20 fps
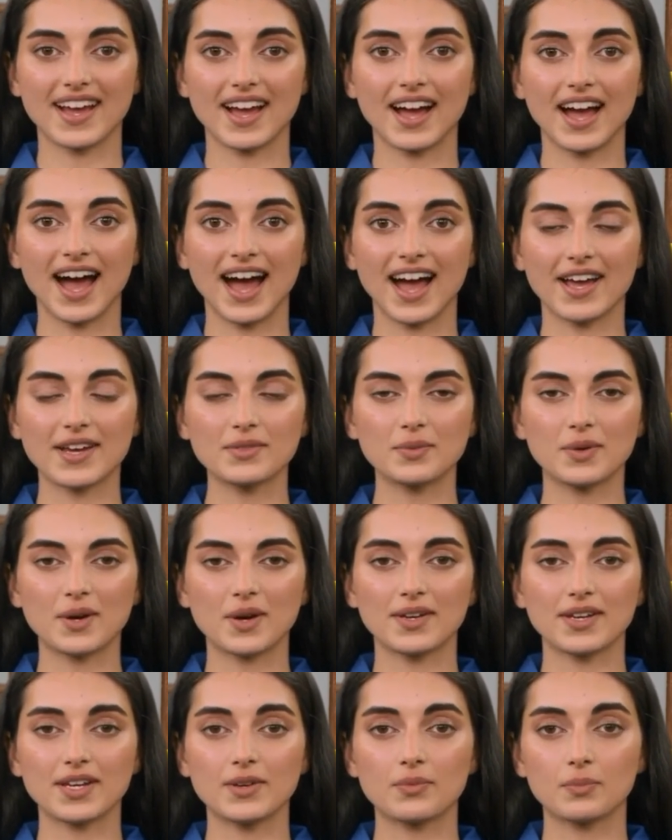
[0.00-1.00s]

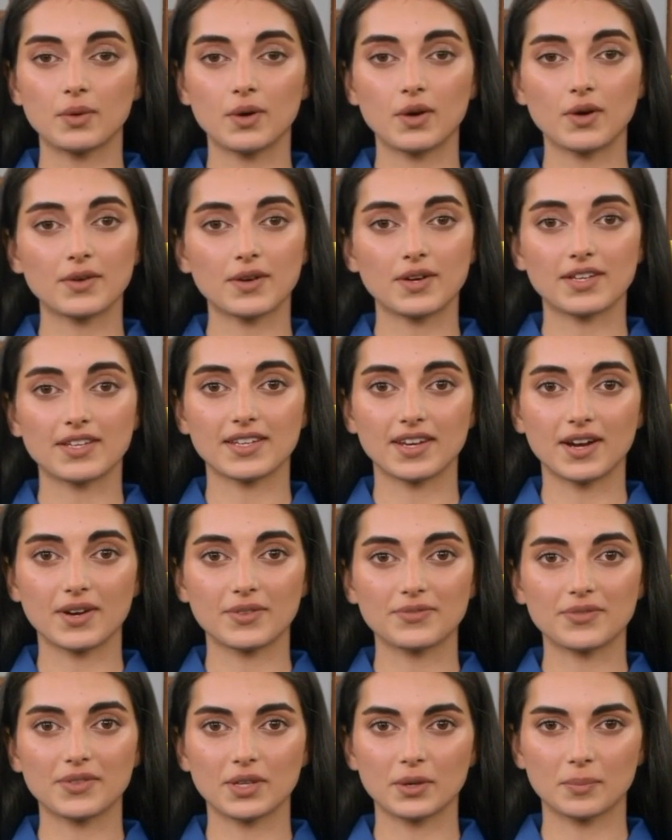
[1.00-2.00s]
high-quality wool or
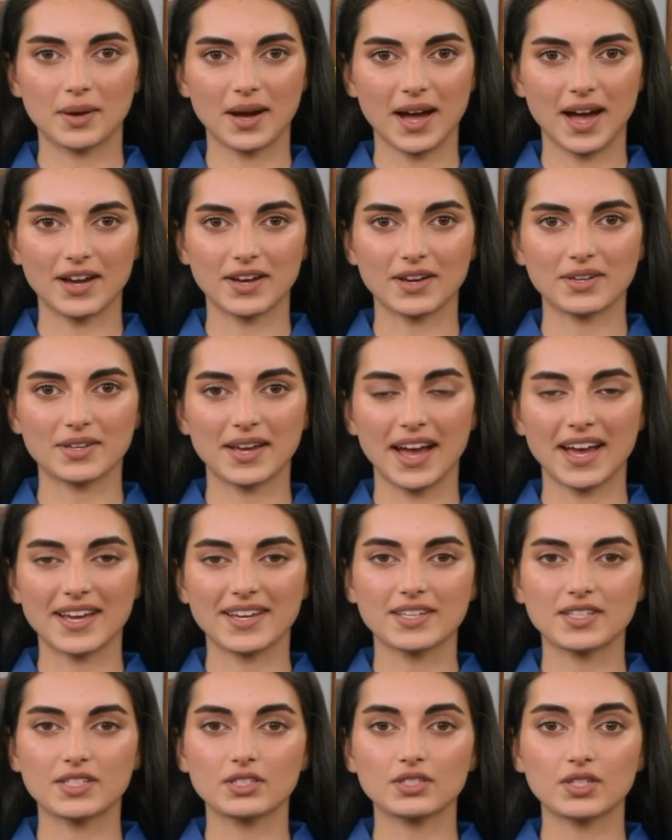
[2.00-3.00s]
silk for the pile, and
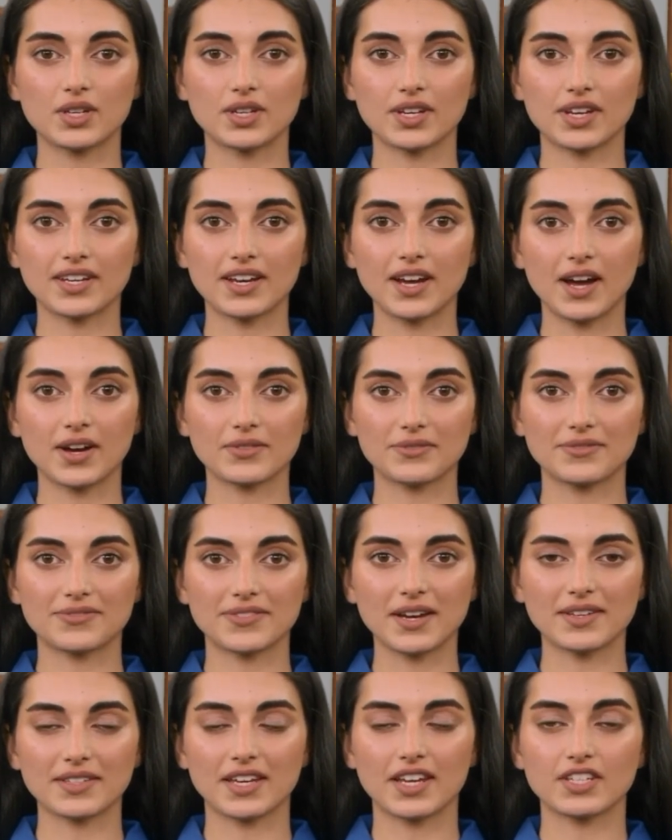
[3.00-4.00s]
a sturdy cotton
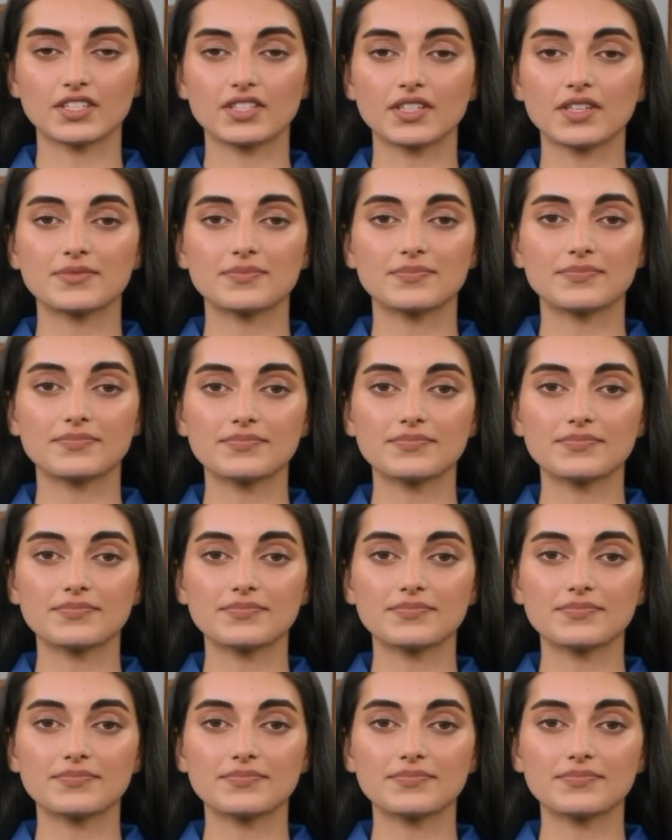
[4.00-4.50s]
foundation.